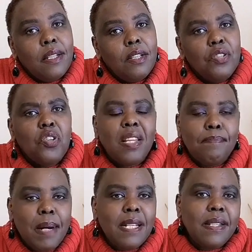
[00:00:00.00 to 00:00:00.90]
You know, the
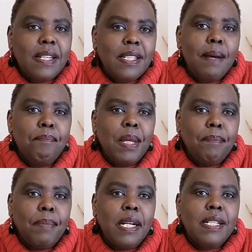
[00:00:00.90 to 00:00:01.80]
past exam
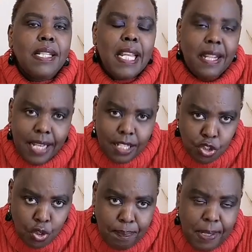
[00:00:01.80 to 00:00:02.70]
papers in that
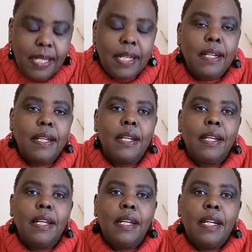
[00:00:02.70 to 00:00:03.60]
topic.
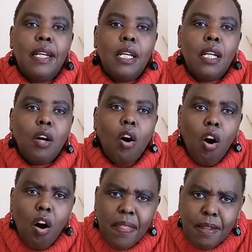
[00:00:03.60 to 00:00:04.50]

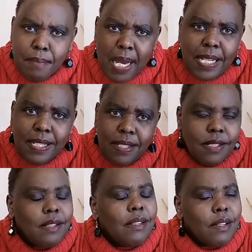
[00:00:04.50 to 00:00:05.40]
All the marks,
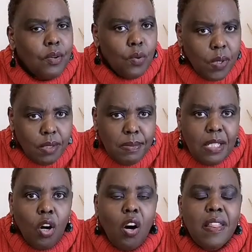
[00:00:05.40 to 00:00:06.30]
all
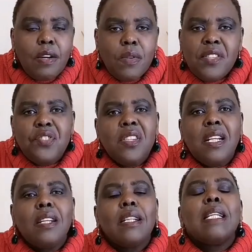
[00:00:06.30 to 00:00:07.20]
the questions,
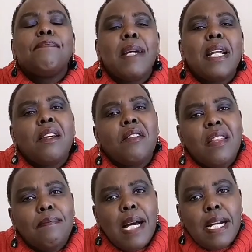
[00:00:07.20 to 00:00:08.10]
depending on
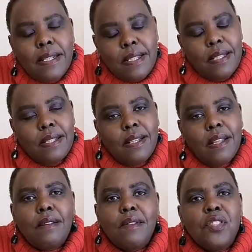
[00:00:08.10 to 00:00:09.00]
the marks,
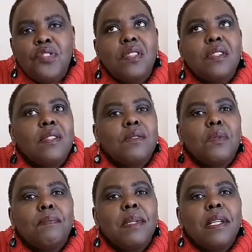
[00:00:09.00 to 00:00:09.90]
the questions
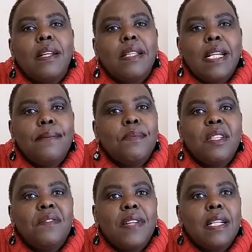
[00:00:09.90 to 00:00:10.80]
will be at times
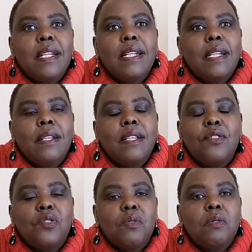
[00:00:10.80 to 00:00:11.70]
divided
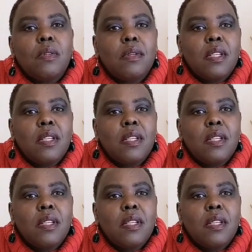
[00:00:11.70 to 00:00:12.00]
into